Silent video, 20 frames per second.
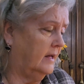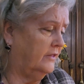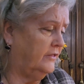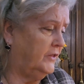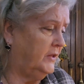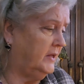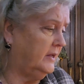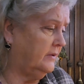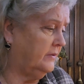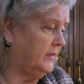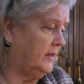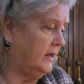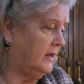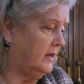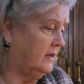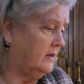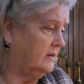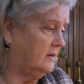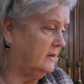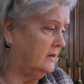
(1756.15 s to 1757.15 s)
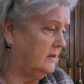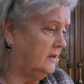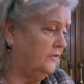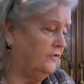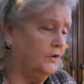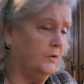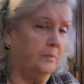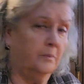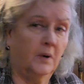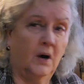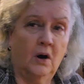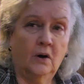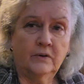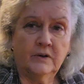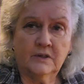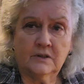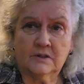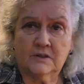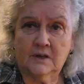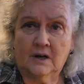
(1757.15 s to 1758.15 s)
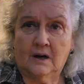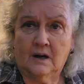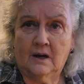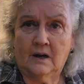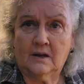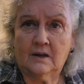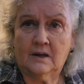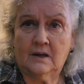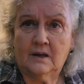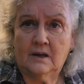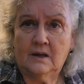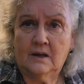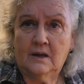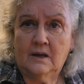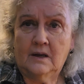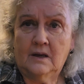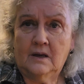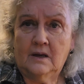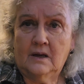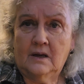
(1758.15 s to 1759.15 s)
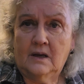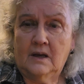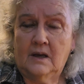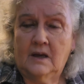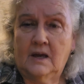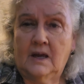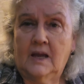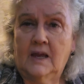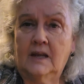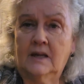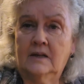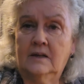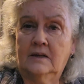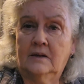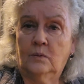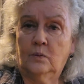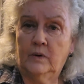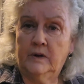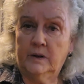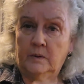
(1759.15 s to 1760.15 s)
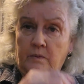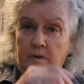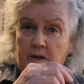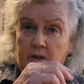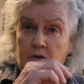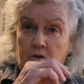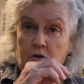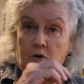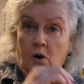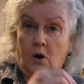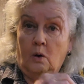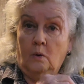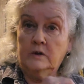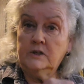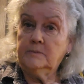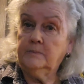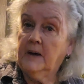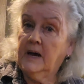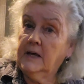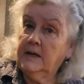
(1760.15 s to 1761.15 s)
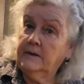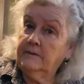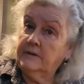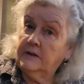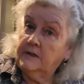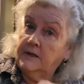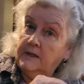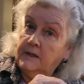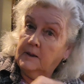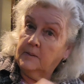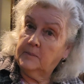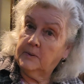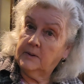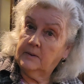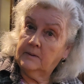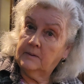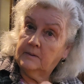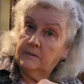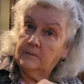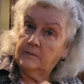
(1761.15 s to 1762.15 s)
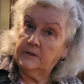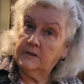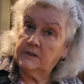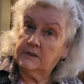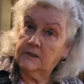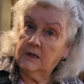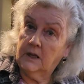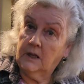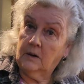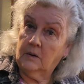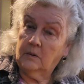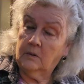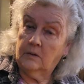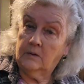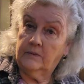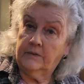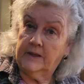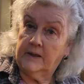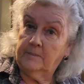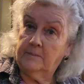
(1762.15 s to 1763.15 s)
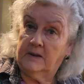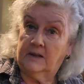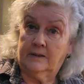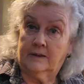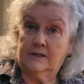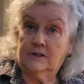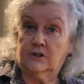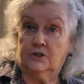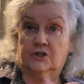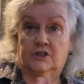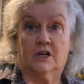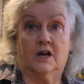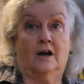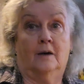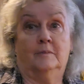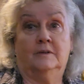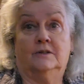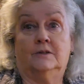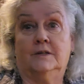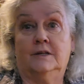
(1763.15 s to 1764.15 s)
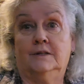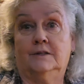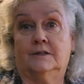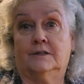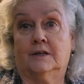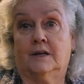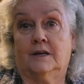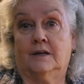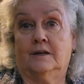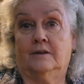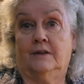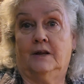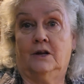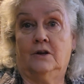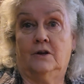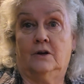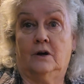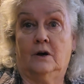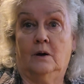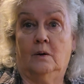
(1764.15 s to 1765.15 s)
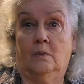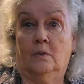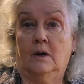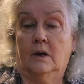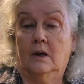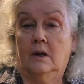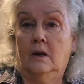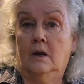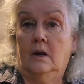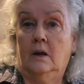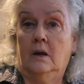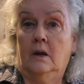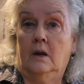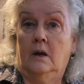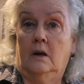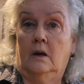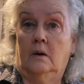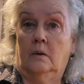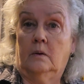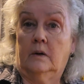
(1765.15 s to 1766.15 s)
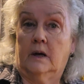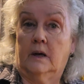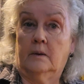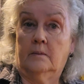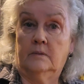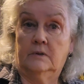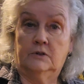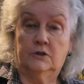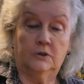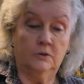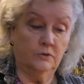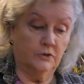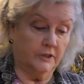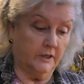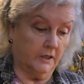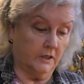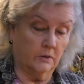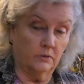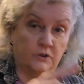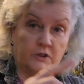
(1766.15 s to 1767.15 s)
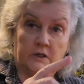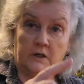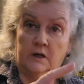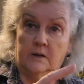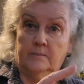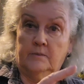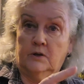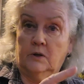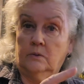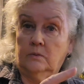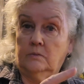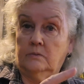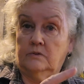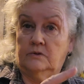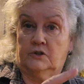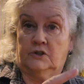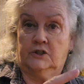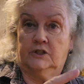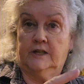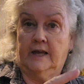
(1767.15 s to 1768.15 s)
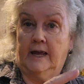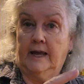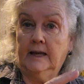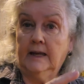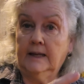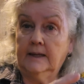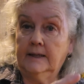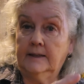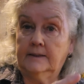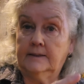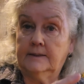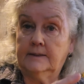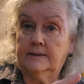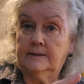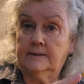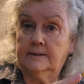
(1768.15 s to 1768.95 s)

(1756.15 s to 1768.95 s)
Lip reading: think that if you bought a stock and you always buy it in the dip when it's low, that's just common sense again. There you go. Okay, as soon as it goes up, don't sell it.